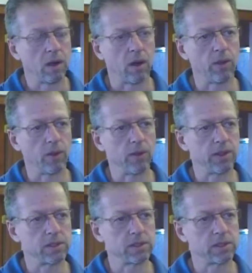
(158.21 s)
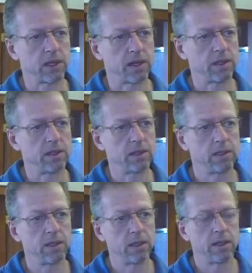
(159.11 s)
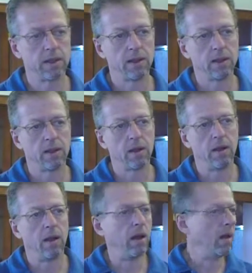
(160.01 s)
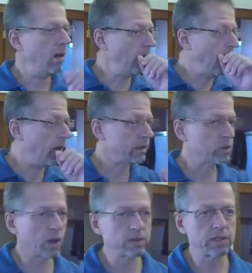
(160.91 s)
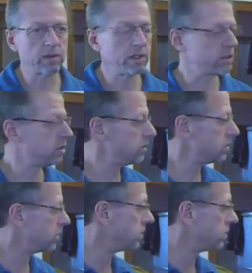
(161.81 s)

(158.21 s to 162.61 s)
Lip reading: Although this 1272,